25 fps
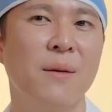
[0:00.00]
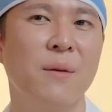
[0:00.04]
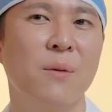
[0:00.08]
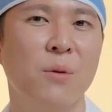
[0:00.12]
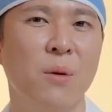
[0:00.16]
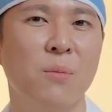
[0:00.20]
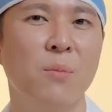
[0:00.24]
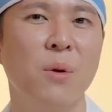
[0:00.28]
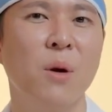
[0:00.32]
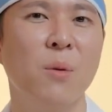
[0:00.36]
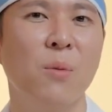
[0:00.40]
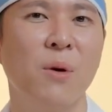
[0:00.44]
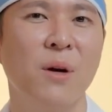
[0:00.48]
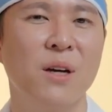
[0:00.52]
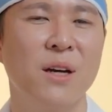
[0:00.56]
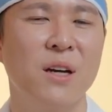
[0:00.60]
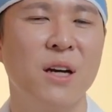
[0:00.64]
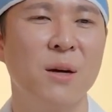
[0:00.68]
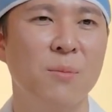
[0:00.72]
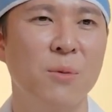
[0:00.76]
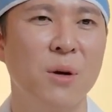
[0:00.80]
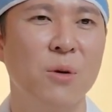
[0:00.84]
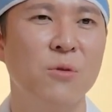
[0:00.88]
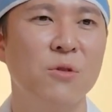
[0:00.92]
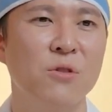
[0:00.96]
The popular
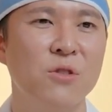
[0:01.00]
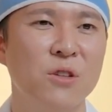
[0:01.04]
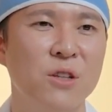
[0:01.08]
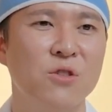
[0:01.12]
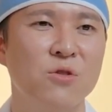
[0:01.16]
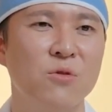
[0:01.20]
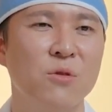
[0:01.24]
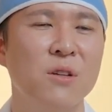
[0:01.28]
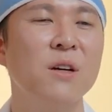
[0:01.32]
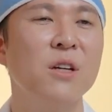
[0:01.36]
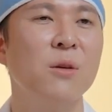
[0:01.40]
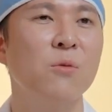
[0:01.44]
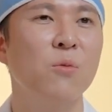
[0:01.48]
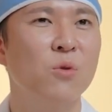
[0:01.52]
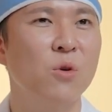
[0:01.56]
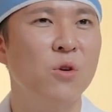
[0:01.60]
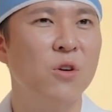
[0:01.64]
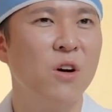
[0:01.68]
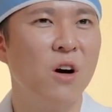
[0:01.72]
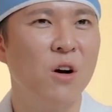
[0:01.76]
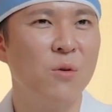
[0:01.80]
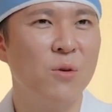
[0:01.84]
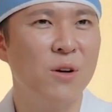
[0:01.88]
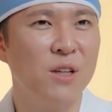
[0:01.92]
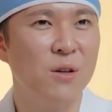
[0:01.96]
hip-up surgery is more
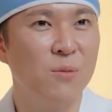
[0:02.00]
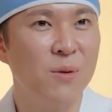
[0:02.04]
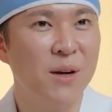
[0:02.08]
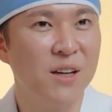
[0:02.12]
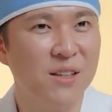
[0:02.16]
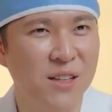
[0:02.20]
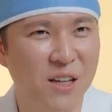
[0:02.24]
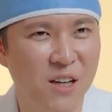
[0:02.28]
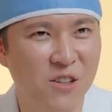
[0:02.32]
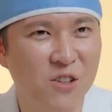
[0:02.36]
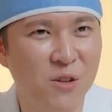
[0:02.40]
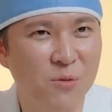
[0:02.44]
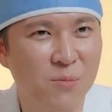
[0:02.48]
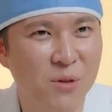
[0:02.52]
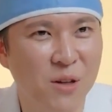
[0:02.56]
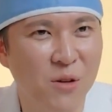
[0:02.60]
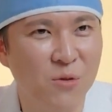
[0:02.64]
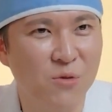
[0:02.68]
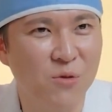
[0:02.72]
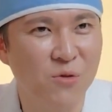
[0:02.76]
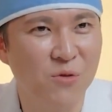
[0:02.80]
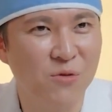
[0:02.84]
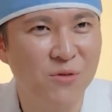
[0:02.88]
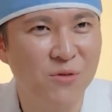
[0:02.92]
common among younger people.